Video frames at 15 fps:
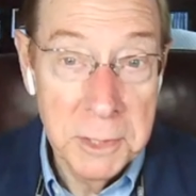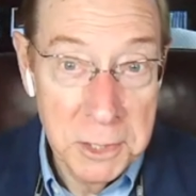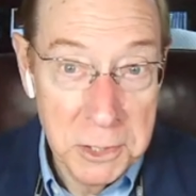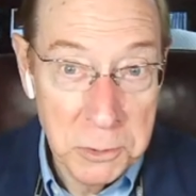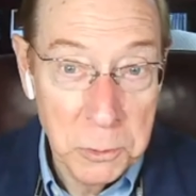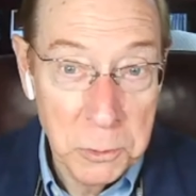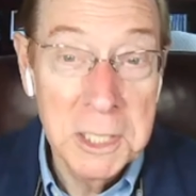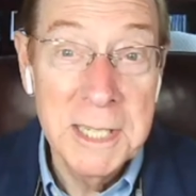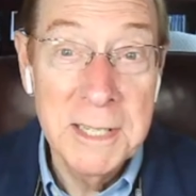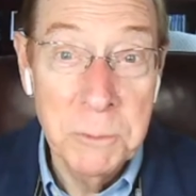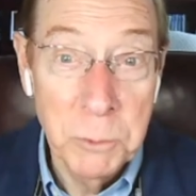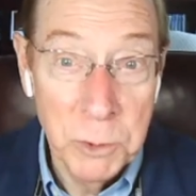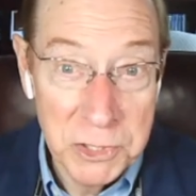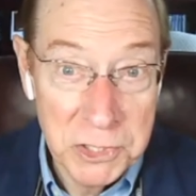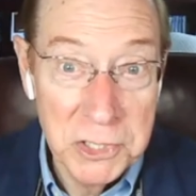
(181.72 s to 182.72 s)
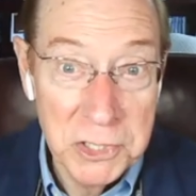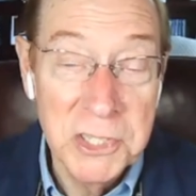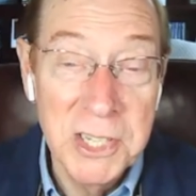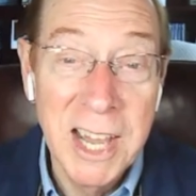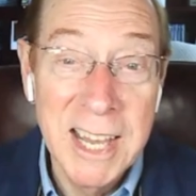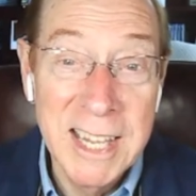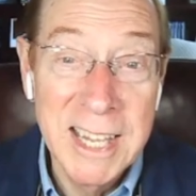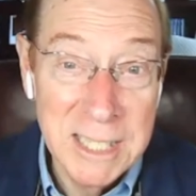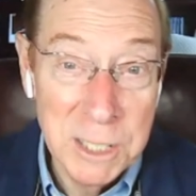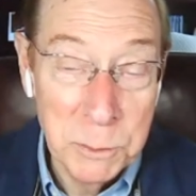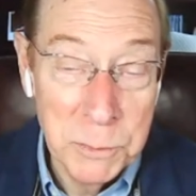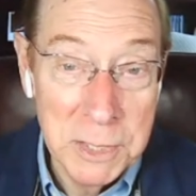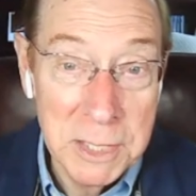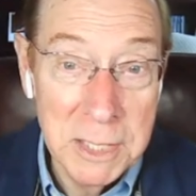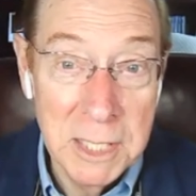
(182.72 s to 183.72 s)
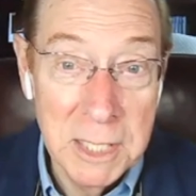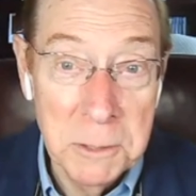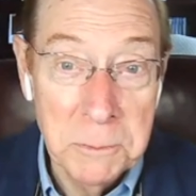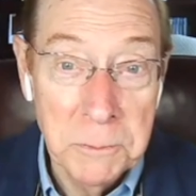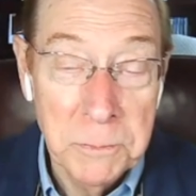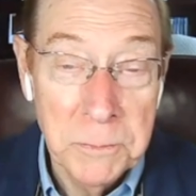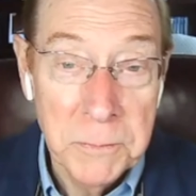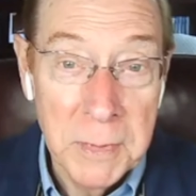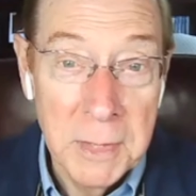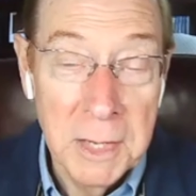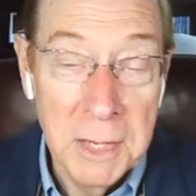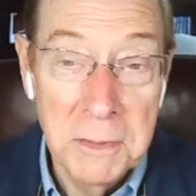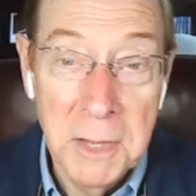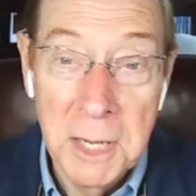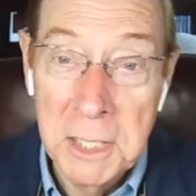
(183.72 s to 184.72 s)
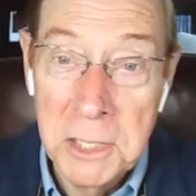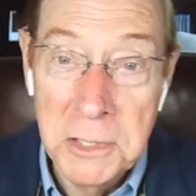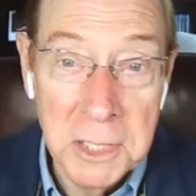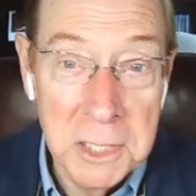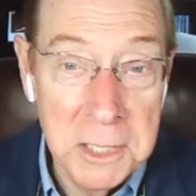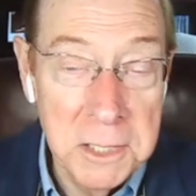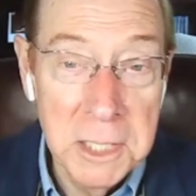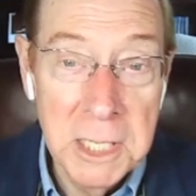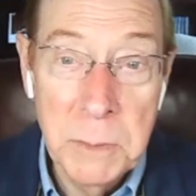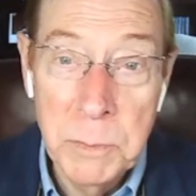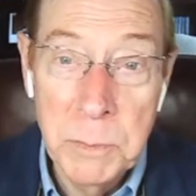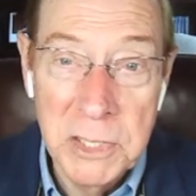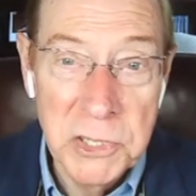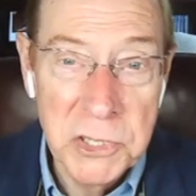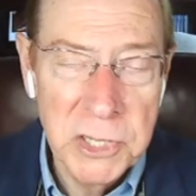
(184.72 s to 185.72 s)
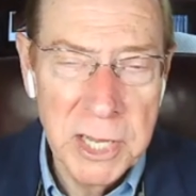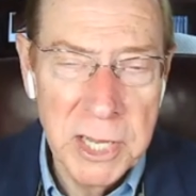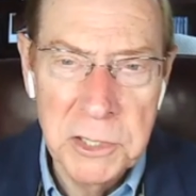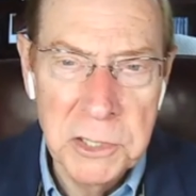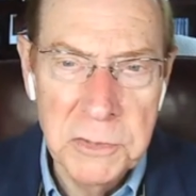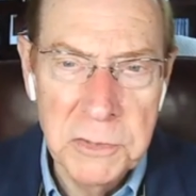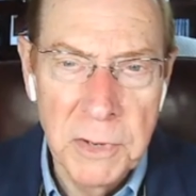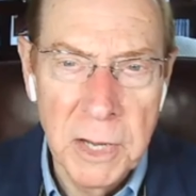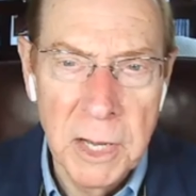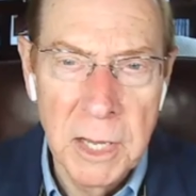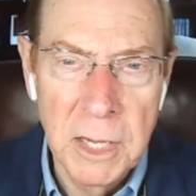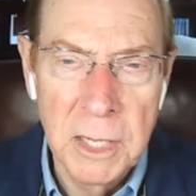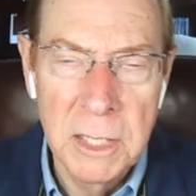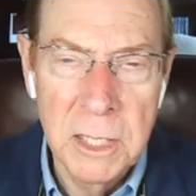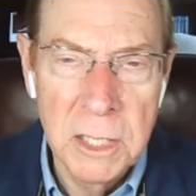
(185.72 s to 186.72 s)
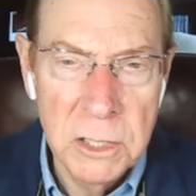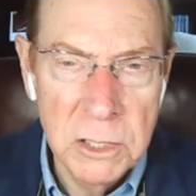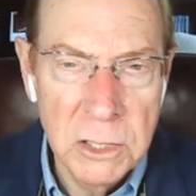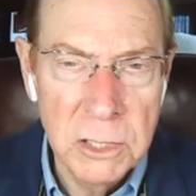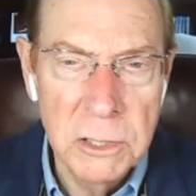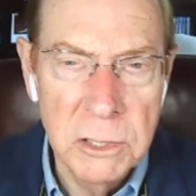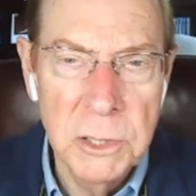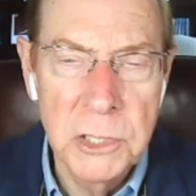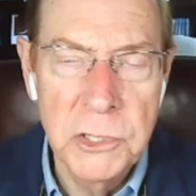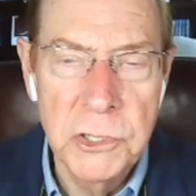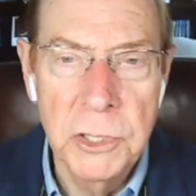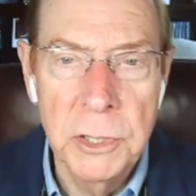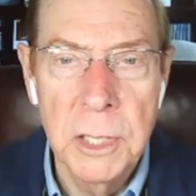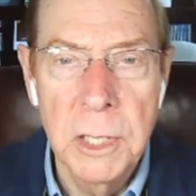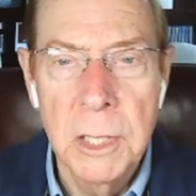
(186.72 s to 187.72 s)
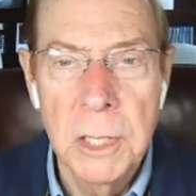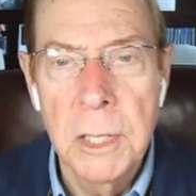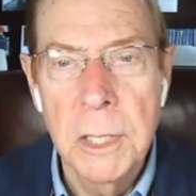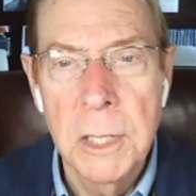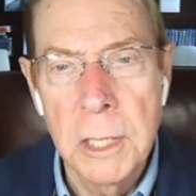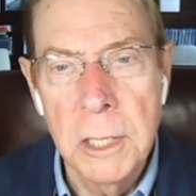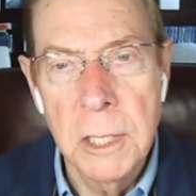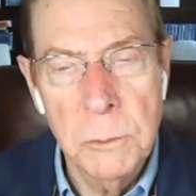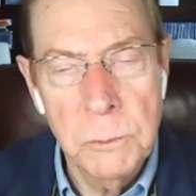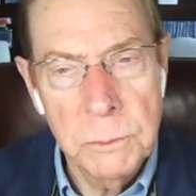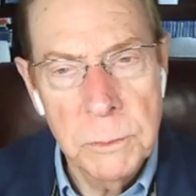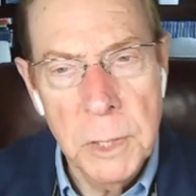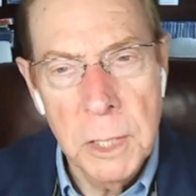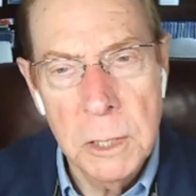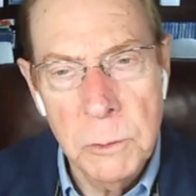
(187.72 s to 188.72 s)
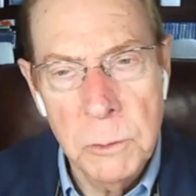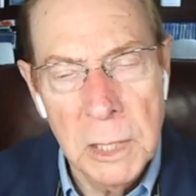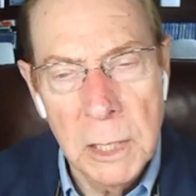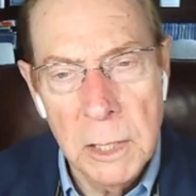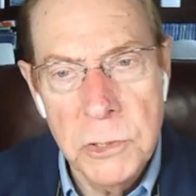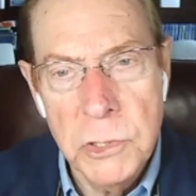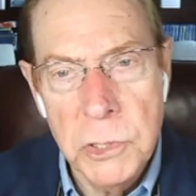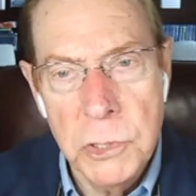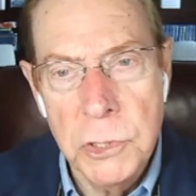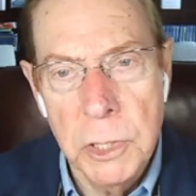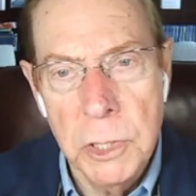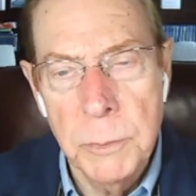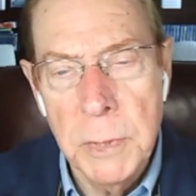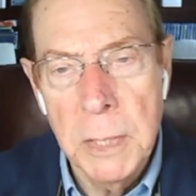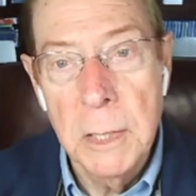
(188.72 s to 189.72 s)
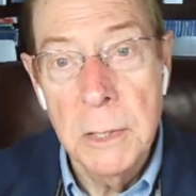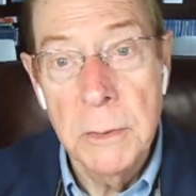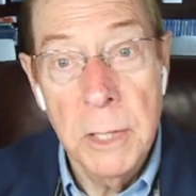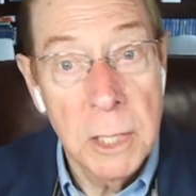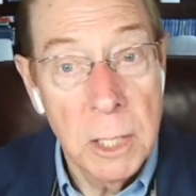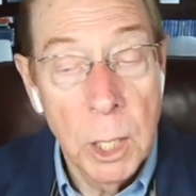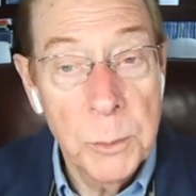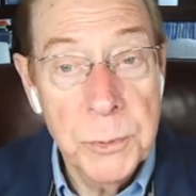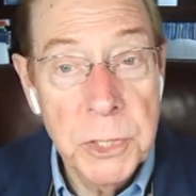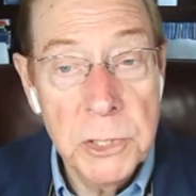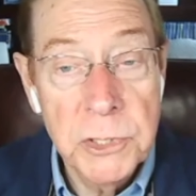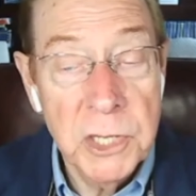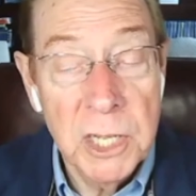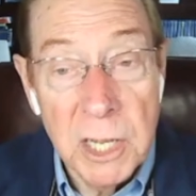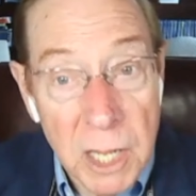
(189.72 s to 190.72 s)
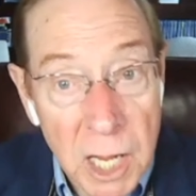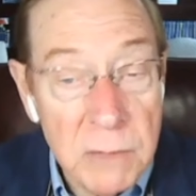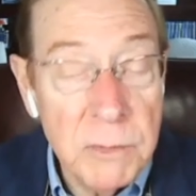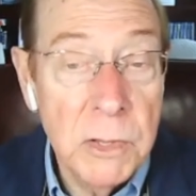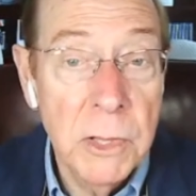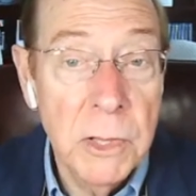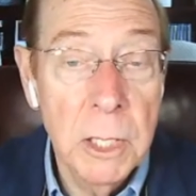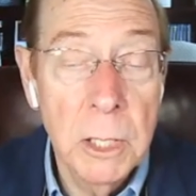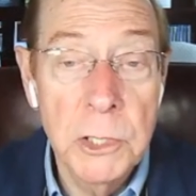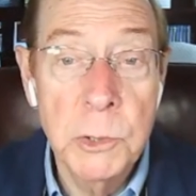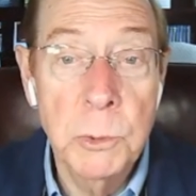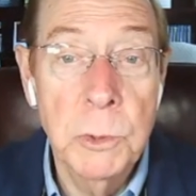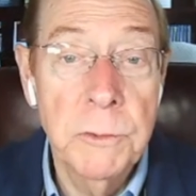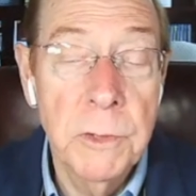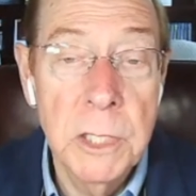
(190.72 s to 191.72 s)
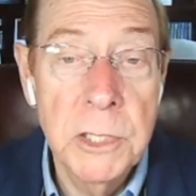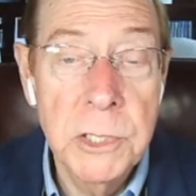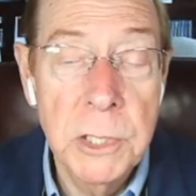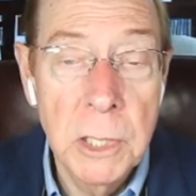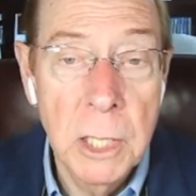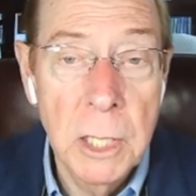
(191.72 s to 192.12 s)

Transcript: is what it was designed to be. And that is a deeply satisfying, encouraging uh, relationship that helps us in everything else we face in